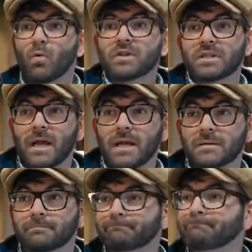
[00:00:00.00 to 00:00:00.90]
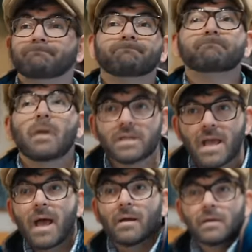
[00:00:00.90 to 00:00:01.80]
You've got an inch of
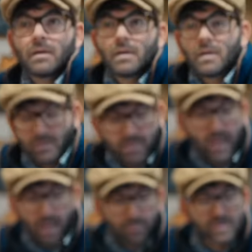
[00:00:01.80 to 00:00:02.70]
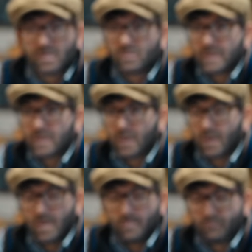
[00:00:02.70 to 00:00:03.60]
steel in front of your eyes. Yeah, absolutely.
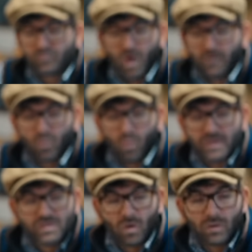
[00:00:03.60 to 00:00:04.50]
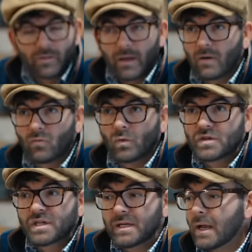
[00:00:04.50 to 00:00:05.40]
Yeah. I've always shot like that. I've always
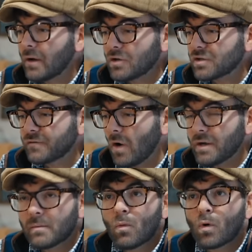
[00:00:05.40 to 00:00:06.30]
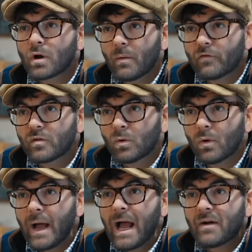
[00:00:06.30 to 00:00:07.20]
seen it, and I just find it more
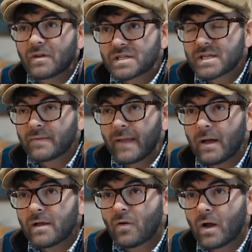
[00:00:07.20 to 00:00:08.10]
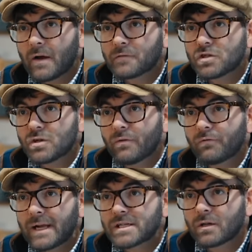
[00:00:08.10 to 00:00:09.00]
comfortable. Having said that, if I have to shoot a
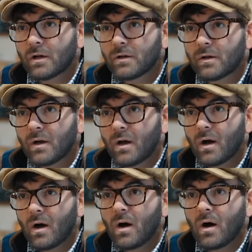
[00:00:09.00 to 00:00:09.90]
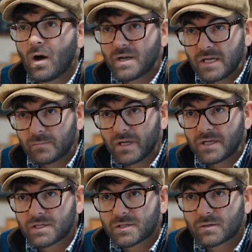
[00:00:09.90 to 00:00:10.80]
flatter gun, I need
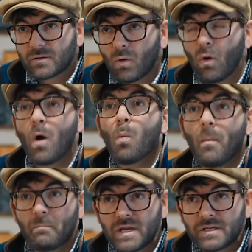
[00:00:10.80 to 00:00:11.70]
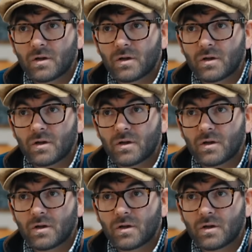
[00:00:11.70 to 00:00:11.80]
beads, or I want beads.